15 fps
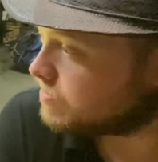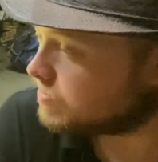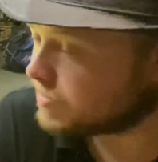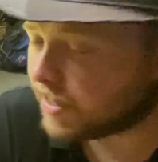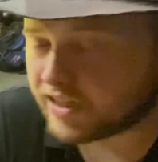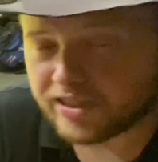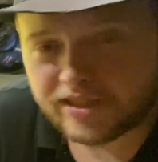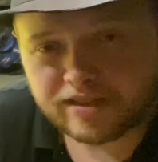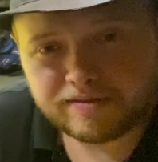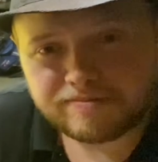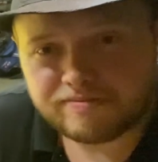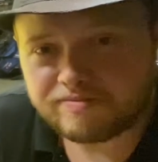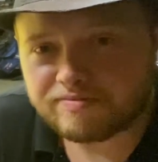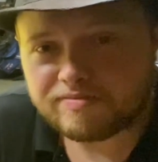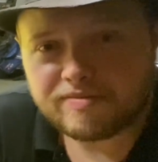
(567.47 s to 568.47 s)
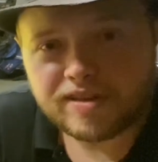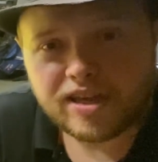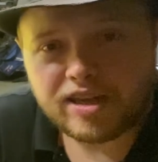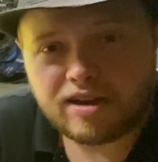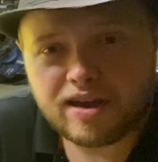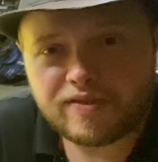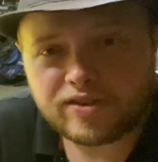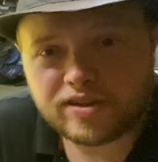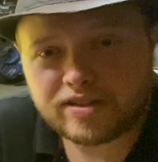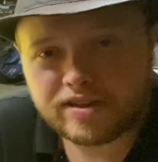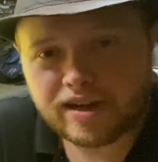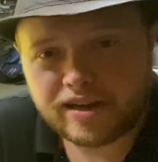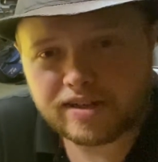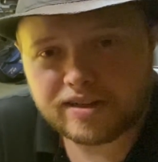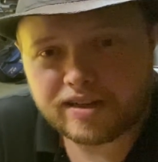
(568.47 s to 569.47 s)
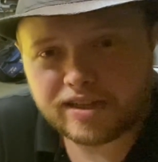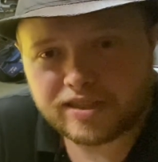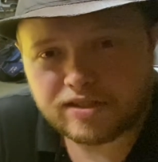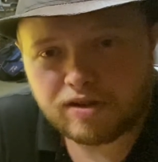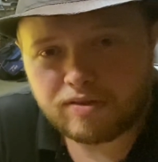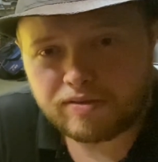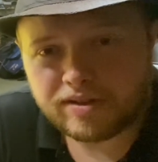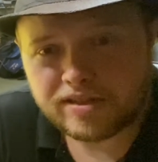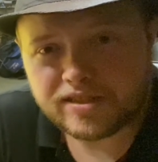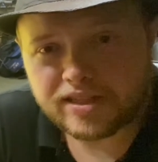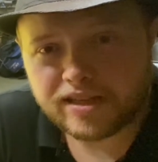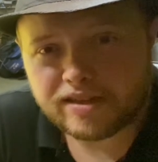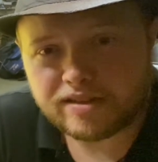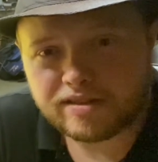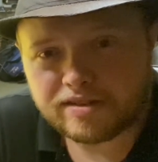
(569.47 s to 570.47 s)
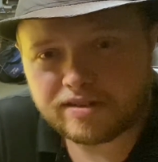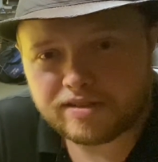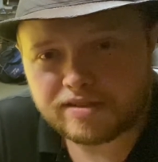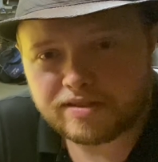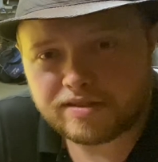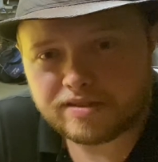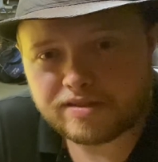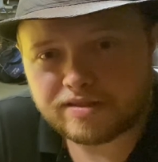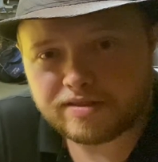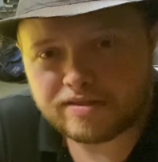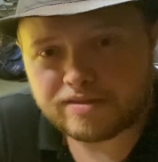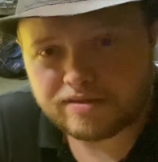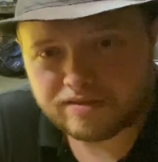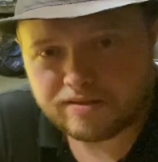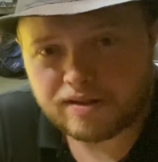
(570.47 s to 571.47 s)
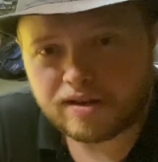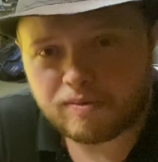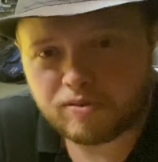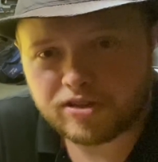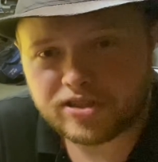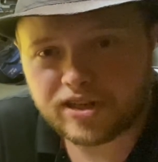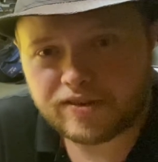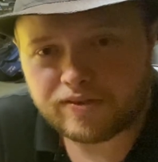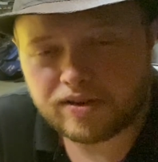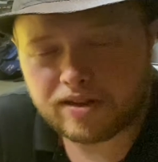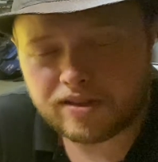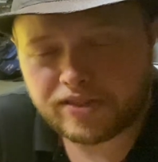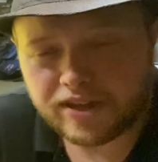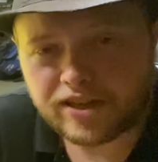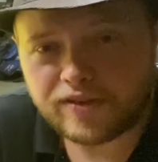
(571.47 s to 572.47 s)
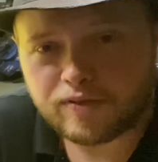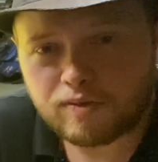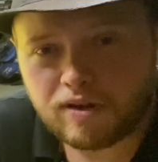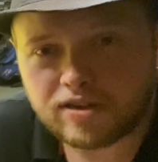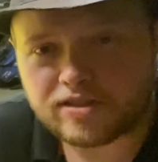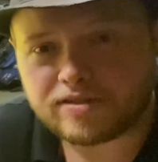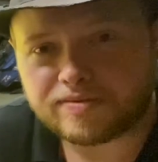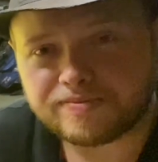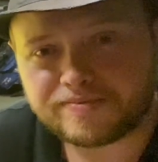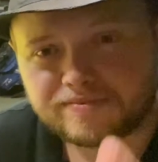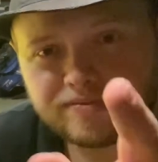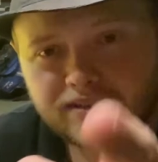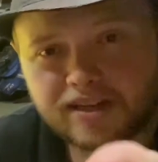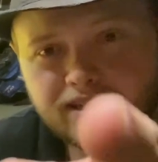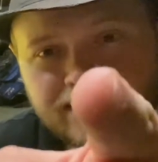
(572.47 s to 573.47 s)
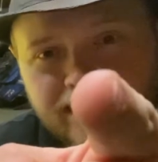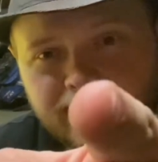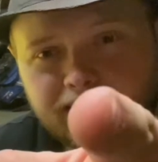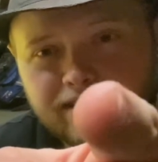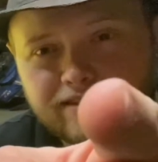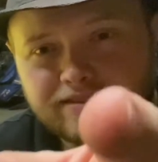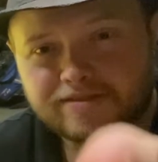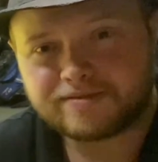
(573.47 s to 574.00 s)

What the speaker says: That's it. Y'all have a good night, as always, and thank you for watching. Take care.